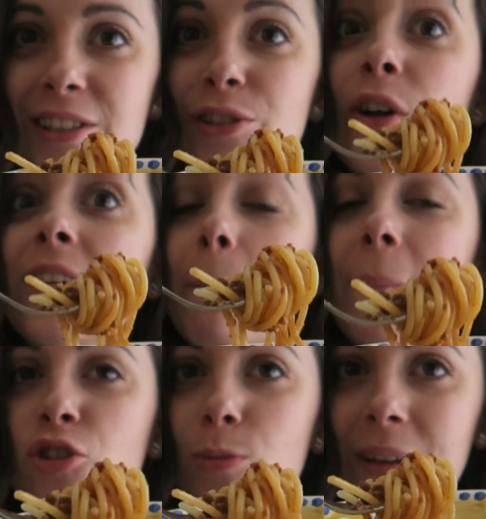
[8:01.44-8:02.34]
there's not that
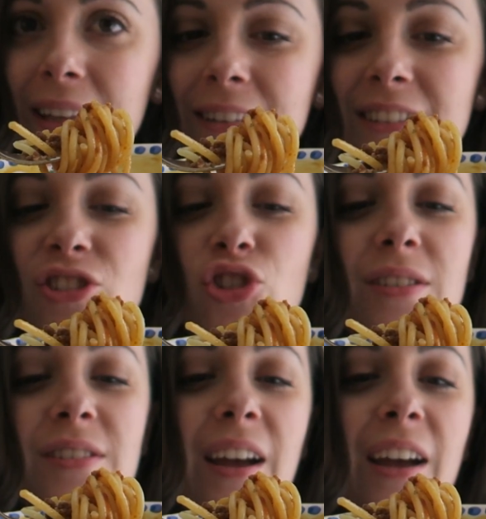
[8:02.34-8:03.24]
much meat, it's
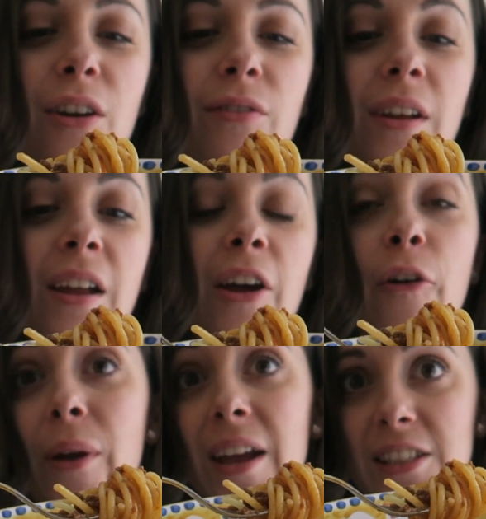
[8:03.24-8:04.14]
just kind of
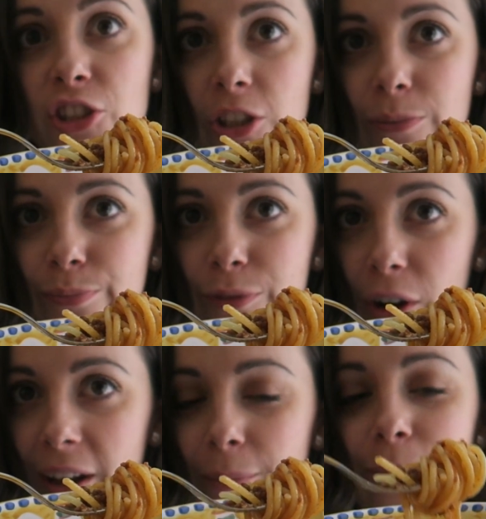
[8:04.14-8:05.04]
reddish,
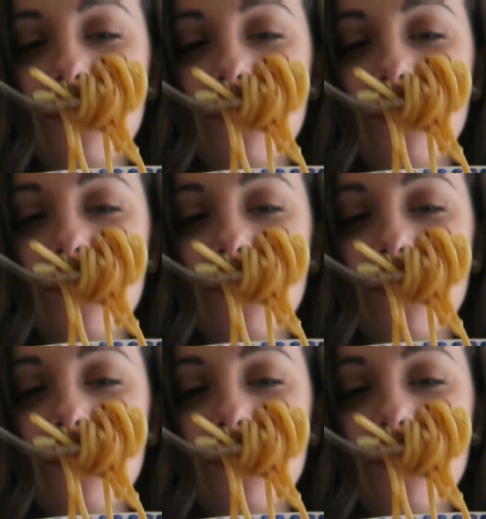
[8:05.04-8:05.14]
okay?